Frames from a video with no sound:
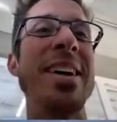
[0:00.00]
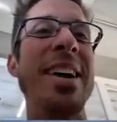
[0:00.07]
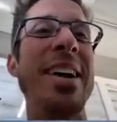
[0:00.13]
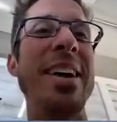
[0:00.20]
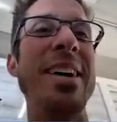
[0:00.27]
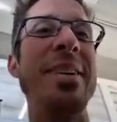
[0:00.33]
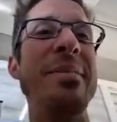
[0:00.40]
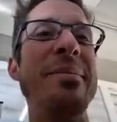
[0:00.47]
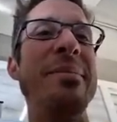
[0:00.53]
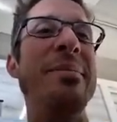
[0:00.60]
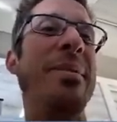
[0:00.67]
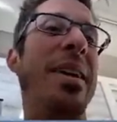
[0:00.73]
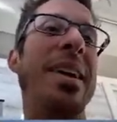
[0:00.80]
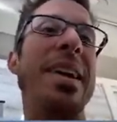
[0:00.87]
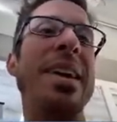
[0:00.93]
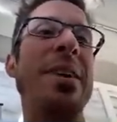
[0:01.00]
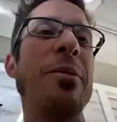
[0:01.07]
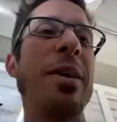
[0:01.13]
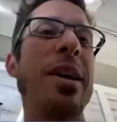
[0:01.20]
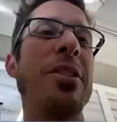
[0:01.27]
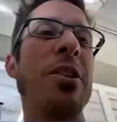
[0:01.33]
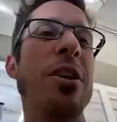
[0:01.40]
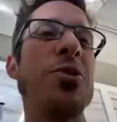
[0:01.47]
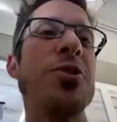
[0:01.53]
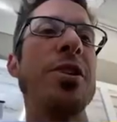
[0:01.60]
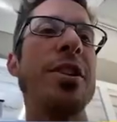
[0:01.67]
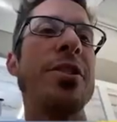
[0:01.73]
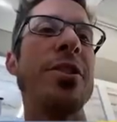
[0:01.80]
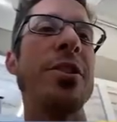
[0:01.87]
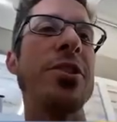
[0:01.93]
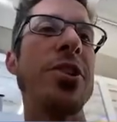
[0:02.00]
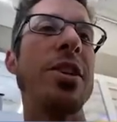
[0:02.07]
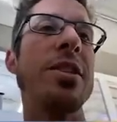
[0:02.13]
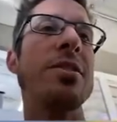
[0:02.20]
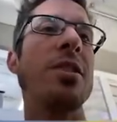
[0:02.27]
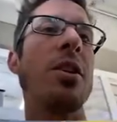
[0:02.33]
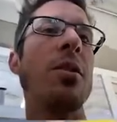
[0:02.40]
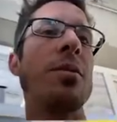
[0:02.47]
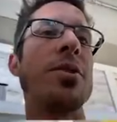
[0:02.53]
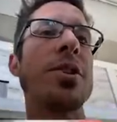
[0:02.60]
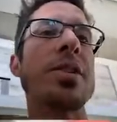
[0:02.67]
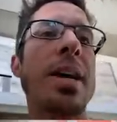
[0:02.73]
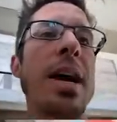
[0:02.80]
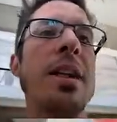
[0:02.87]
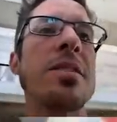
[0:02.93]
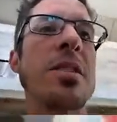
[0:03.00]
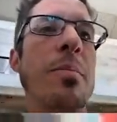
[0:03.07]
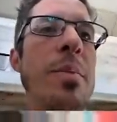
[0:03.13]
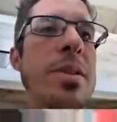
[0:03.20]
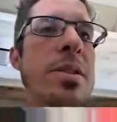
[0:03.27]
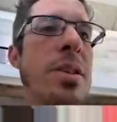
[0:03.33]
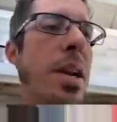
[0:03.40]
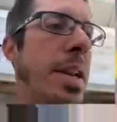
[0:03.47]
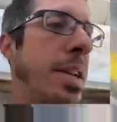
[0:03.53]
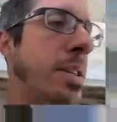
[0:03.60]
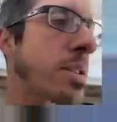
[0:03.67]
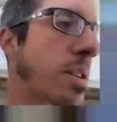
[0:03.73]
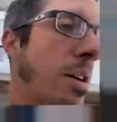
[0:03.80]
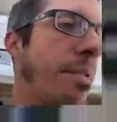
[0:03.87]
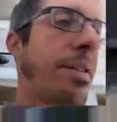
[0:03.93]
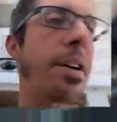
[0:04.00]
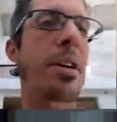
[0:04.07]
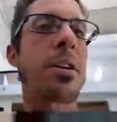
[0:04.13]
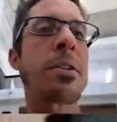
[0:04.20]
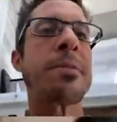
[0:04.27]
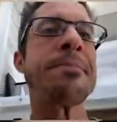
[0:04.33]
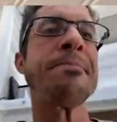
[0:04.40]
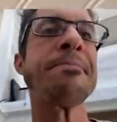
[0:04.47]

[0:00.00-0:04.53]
But anyway, laundry detergent. So just kind of some miscellaneous stuff here.